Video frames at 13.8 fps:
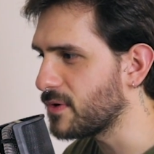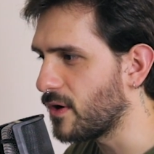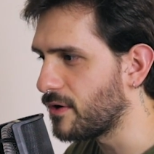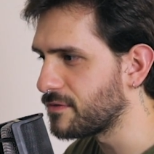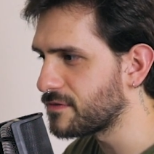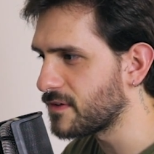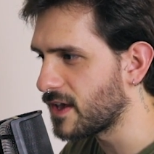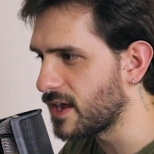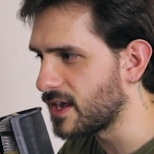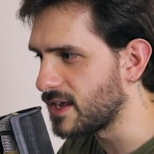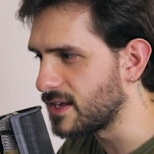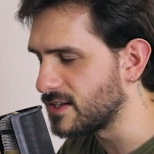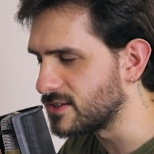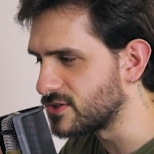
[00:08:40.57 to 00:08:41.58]
of
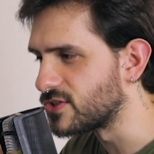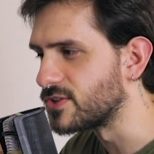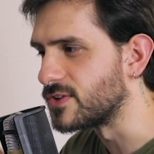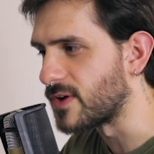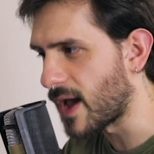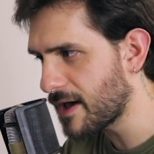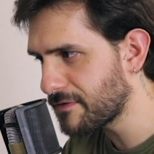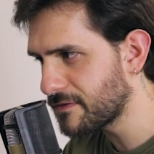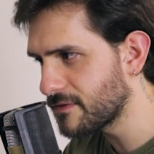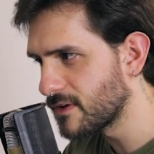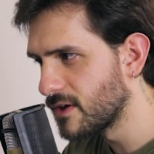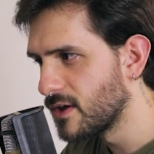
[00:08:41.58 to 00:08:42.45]
a giraffe